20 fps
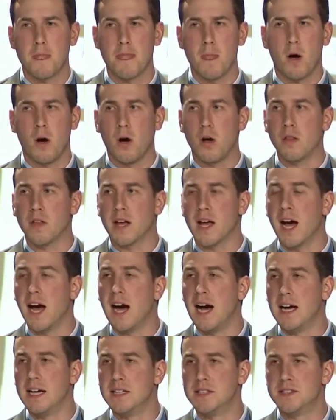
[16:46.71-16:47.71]
All the
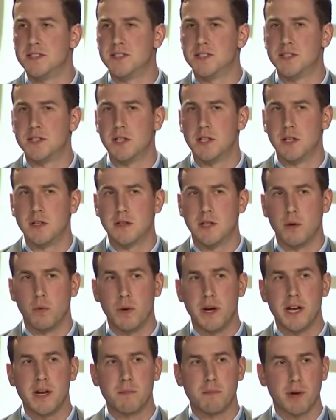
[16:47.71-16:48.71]
guys that
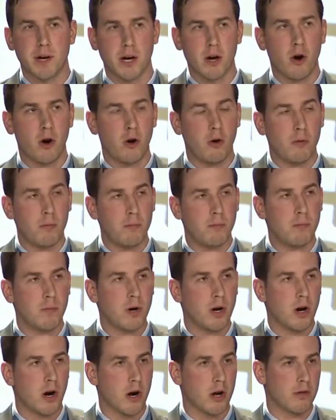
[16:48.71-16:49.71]
we didn't bring home
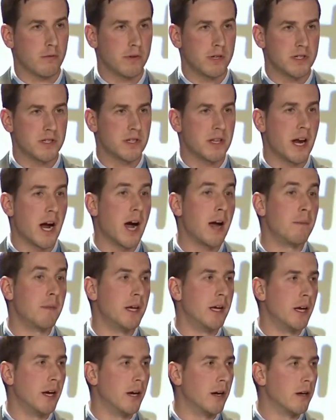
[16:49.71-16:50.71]
are the reason that I'm
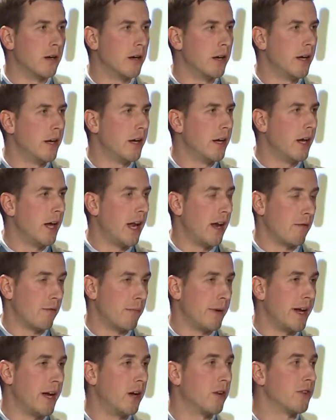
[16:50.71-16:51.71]
here and
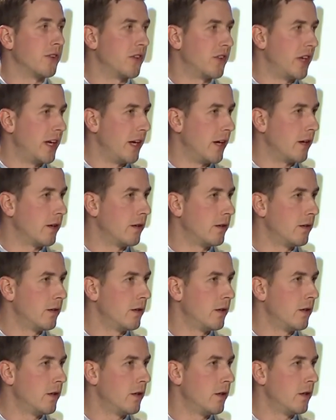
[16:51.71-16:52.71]
everybody else is here.
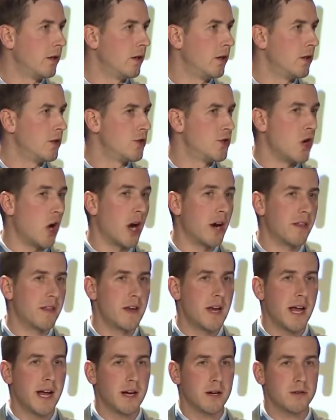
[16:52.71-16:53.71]

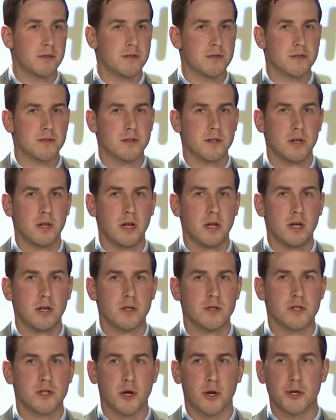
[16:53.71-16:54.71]
Jonathan Ayers,
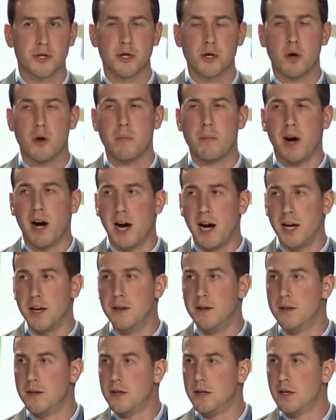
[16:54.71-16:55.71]
Sergio Abad,
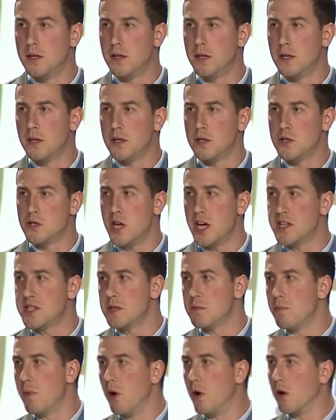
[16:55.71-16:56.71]

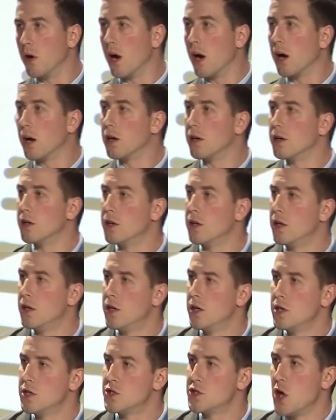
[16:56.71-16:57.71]
Jason Bogar,
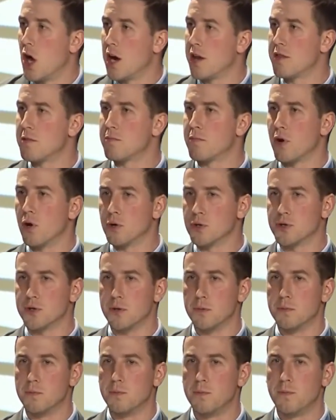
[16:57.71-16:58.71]
Jonathan
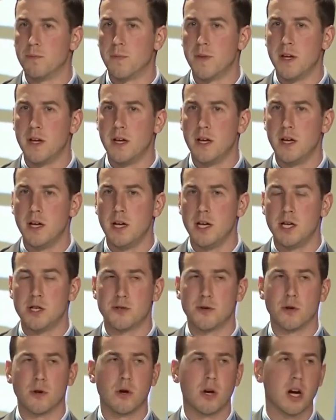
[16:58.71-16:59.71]
Brostrom,
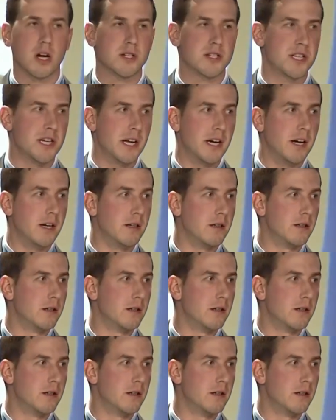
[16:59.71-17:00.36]
Israel Garcia,